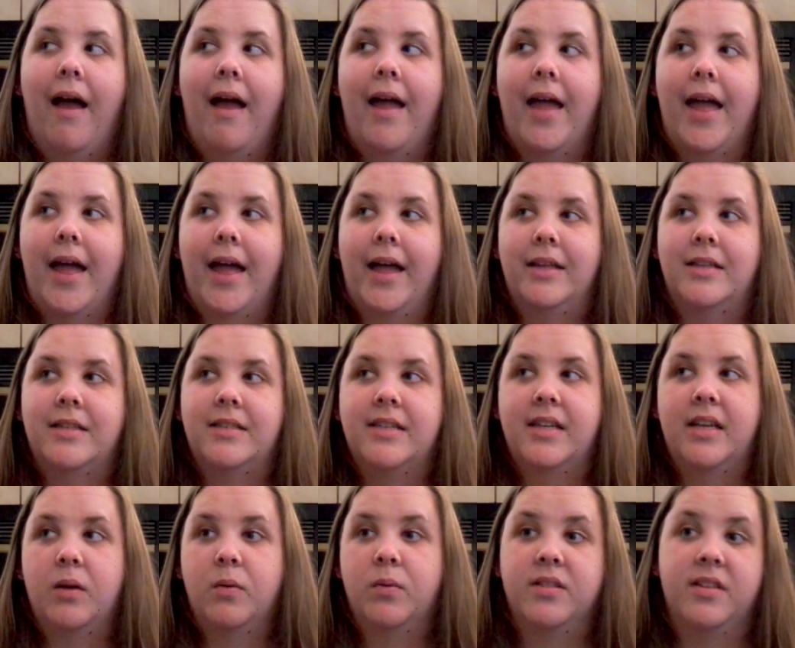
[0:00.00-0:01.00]
And
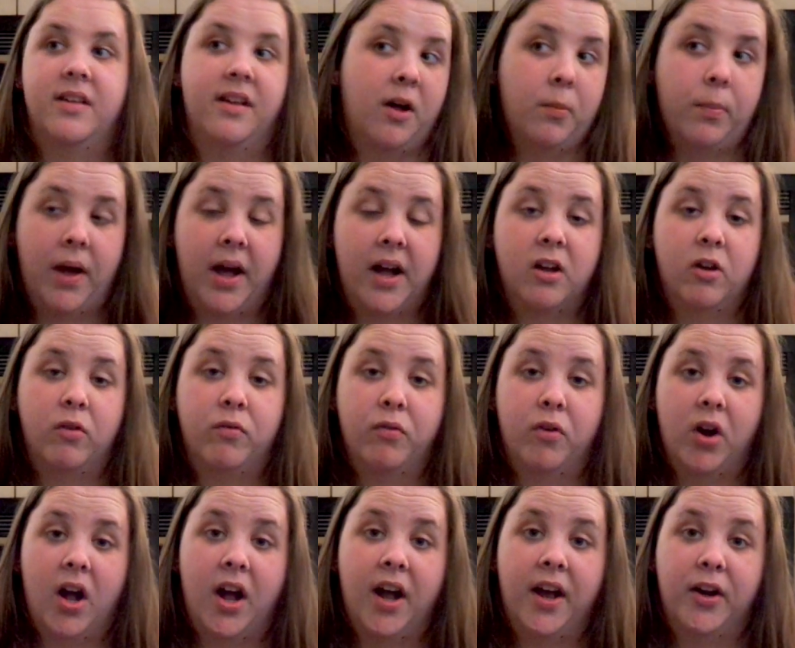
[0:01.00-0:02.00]
it was an alpaca
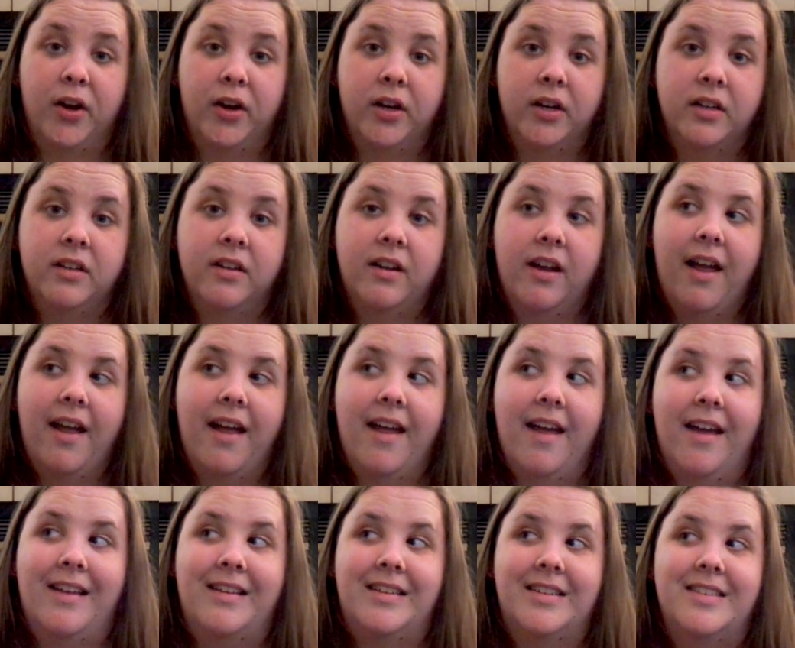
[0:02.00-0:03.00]
for hire.
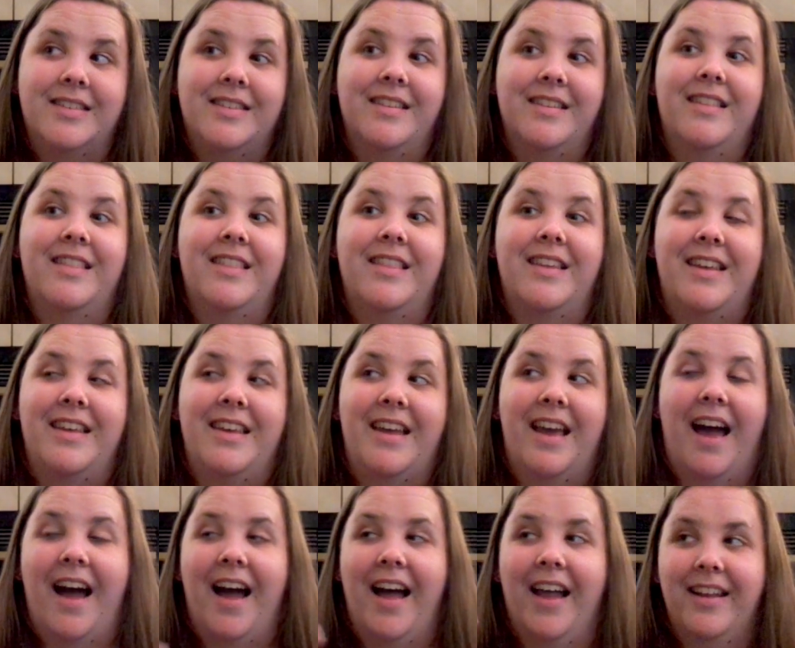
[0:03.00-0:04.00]
And he
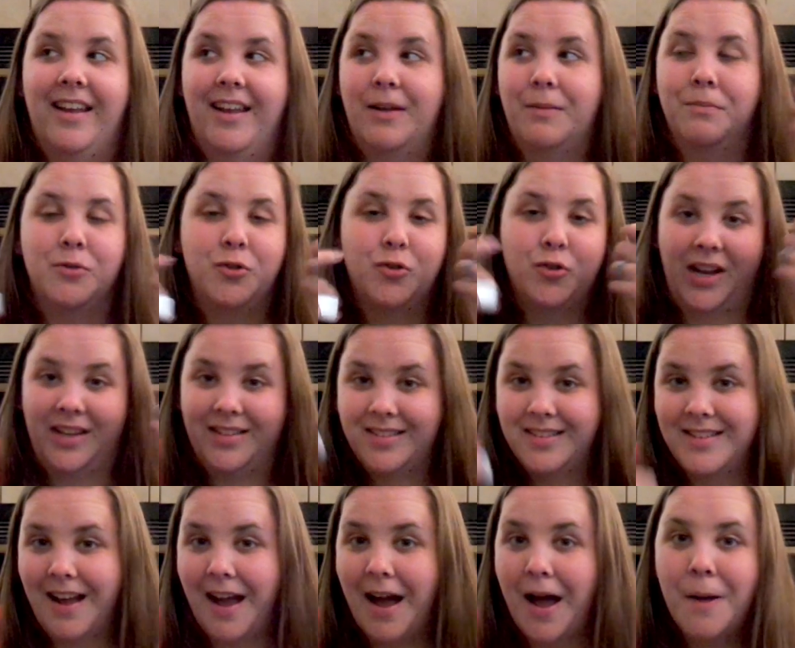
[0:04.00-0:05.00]
had him
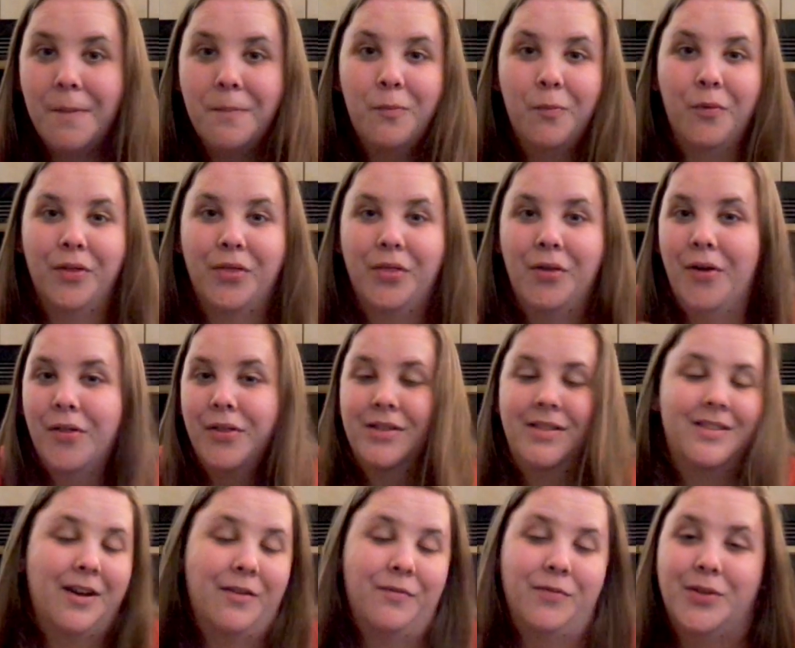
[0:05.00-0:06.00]
dressed up with all the
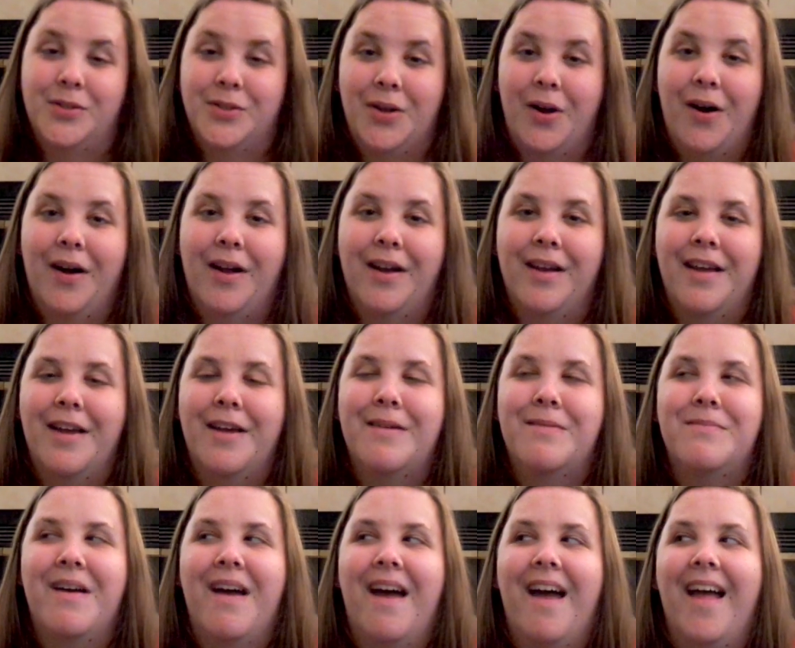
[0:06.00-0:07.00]
stuff you saw on
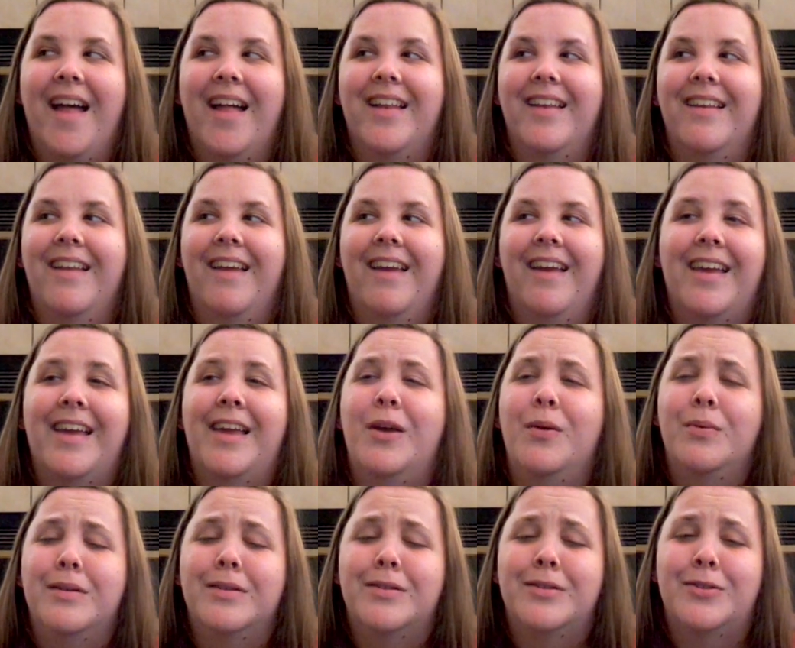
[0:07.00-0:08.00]
him, and he
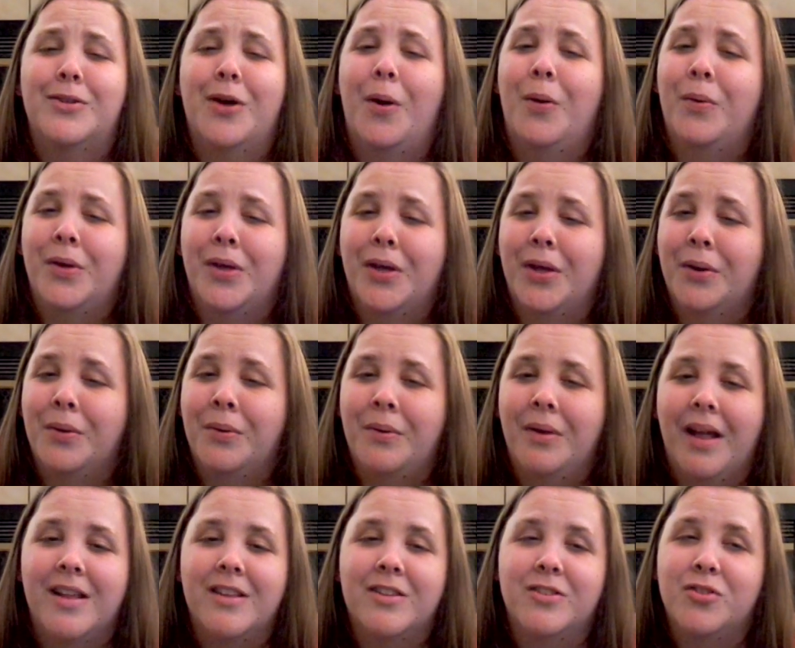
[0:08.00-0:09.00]
was so cute
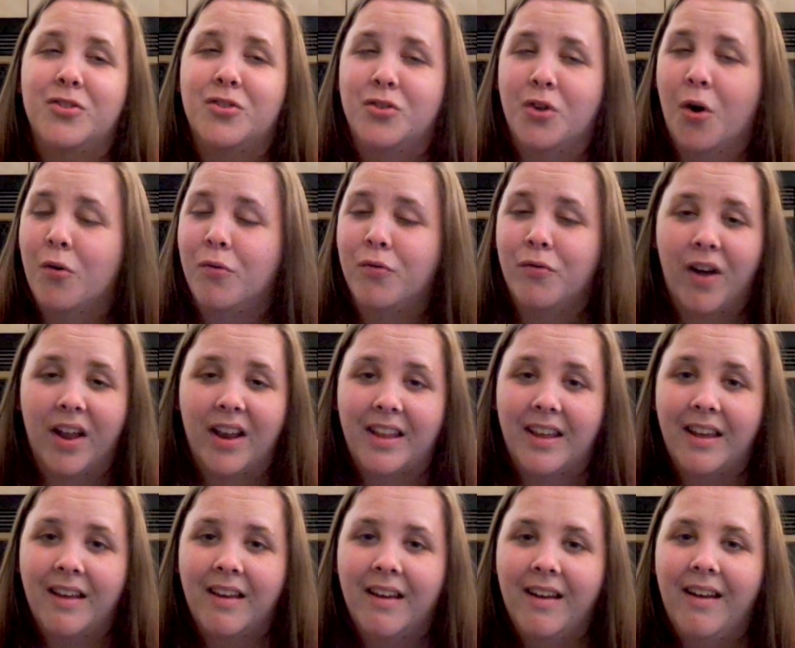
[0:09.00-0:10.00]
and so
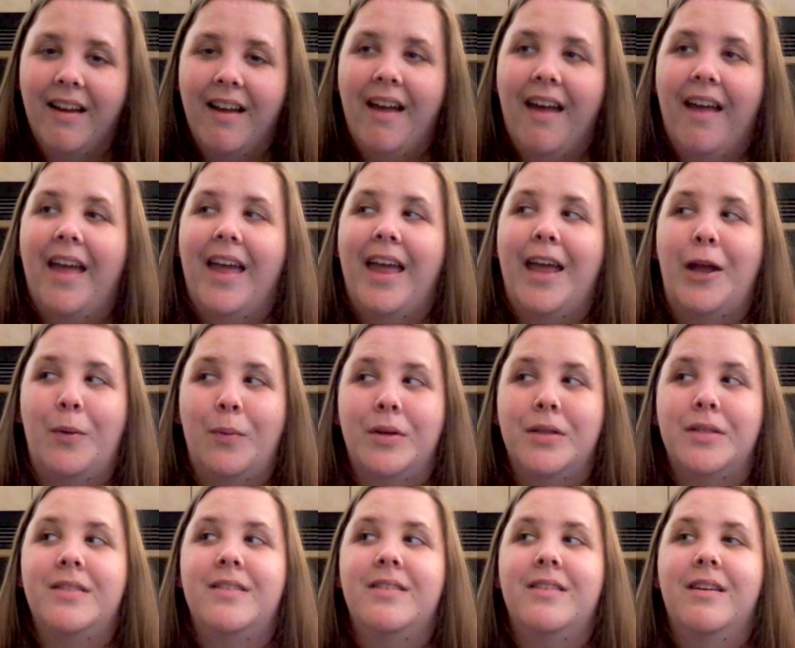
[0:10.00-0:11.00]
funny. It
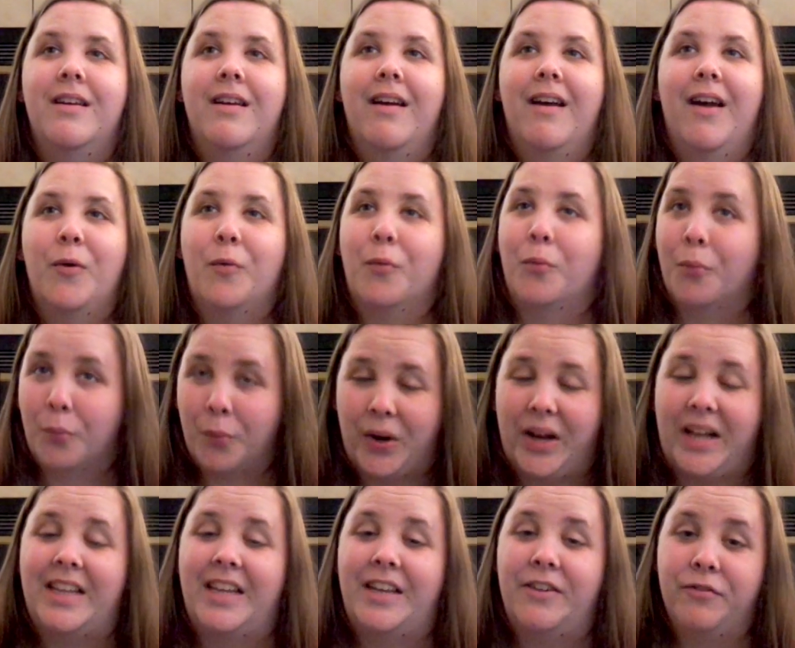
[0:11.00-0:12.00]
was
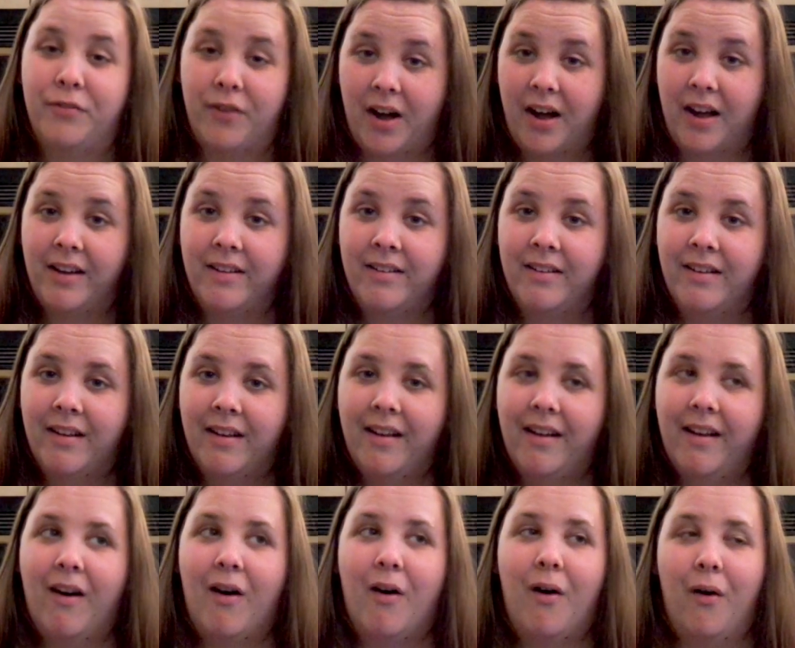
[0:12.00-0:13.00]
really fun.
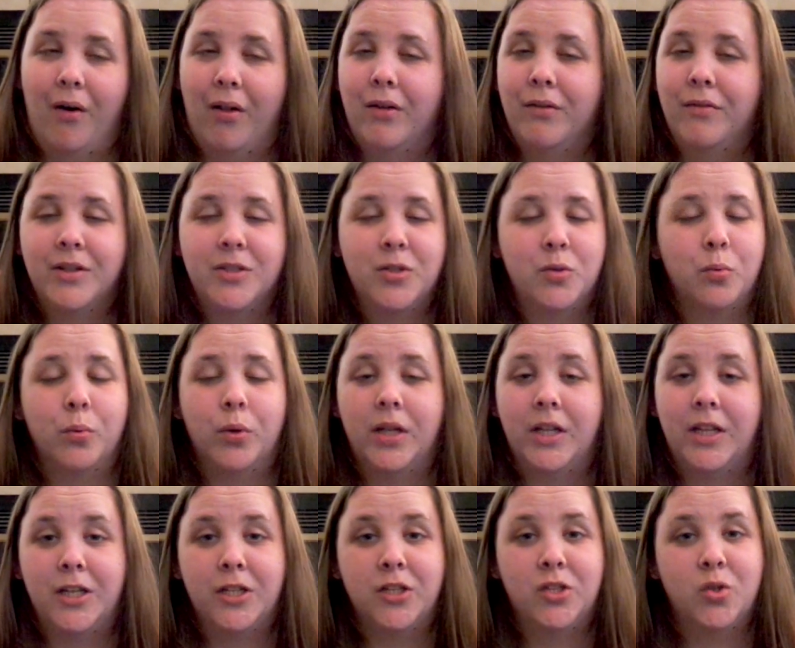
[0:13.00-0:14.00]
All of us
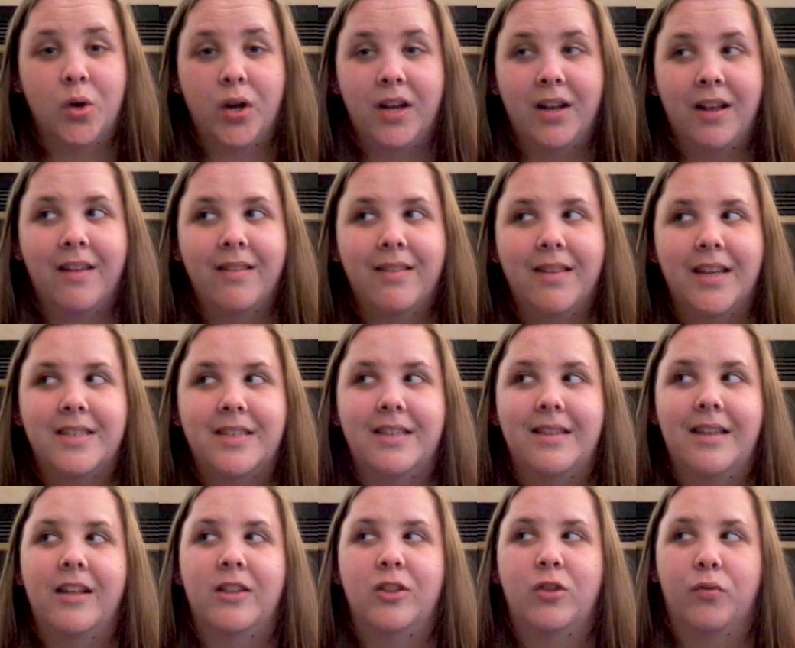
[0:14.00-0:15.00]
really enjoyed it. They did
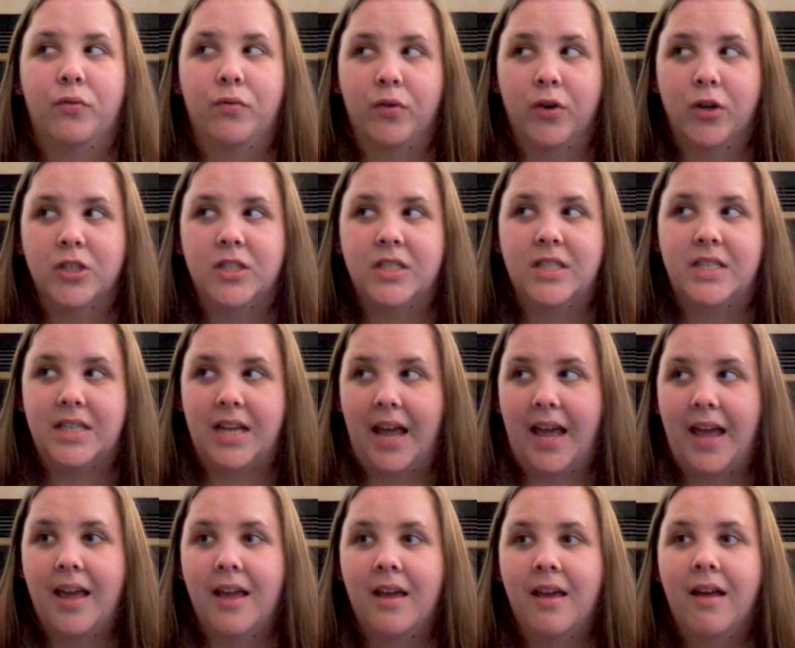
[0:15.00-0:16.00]
that the first
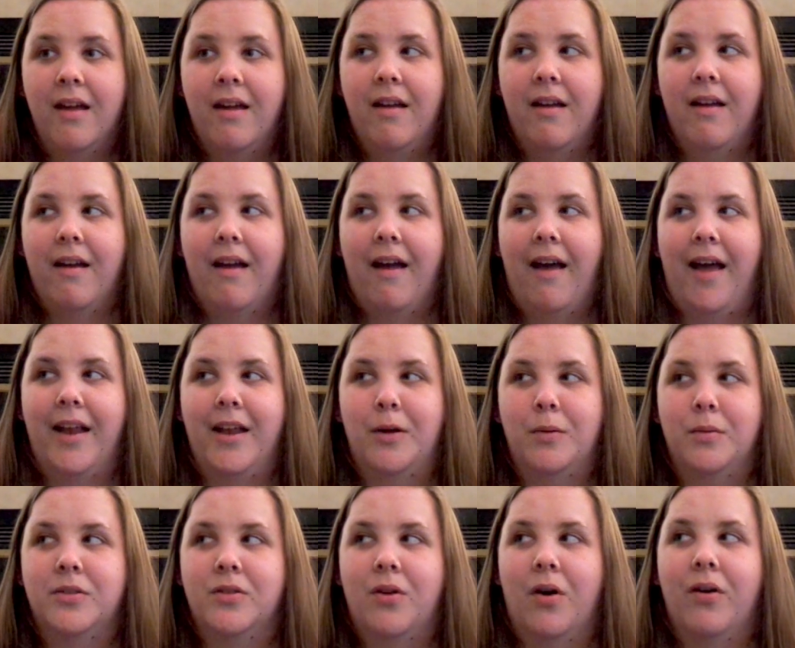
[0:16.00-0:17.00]
day, and it
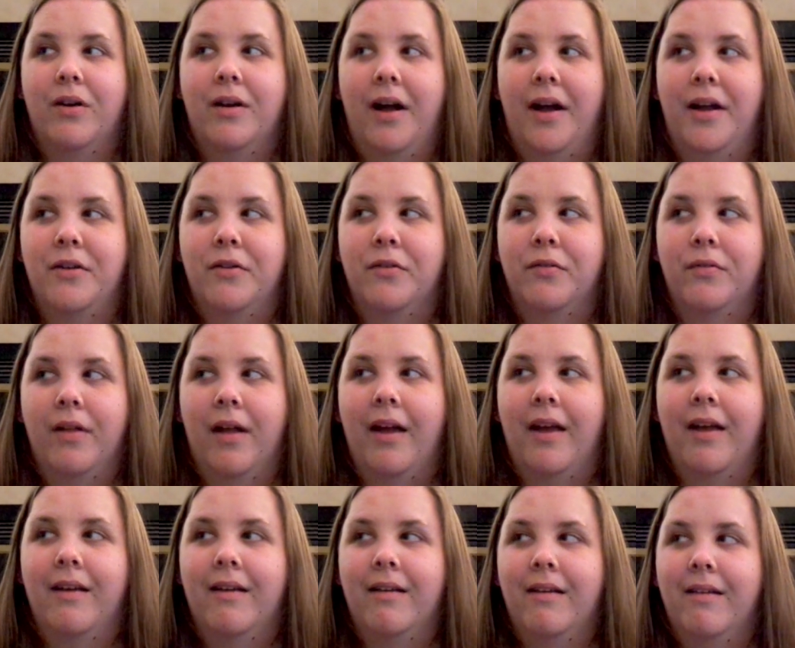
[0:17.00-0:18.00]
was all kind of
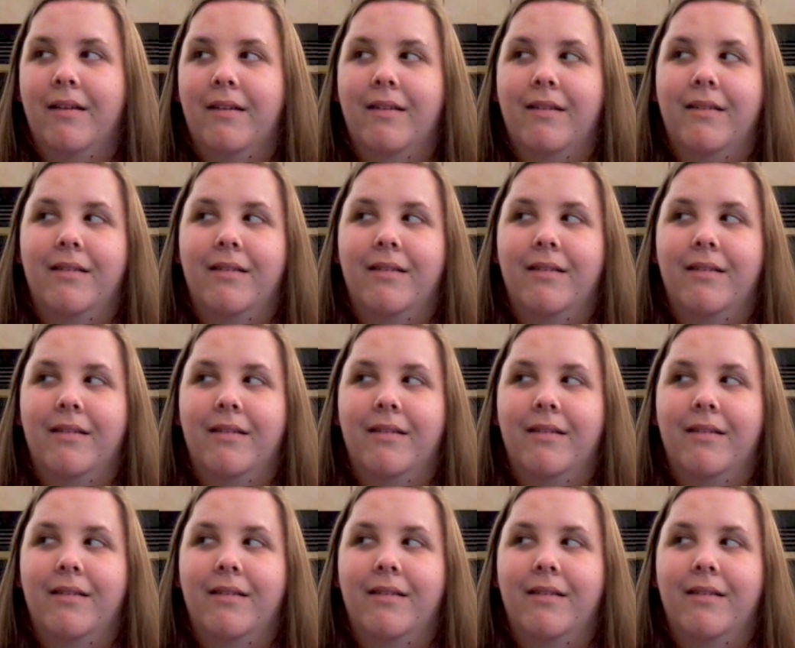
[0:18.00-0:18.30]
like,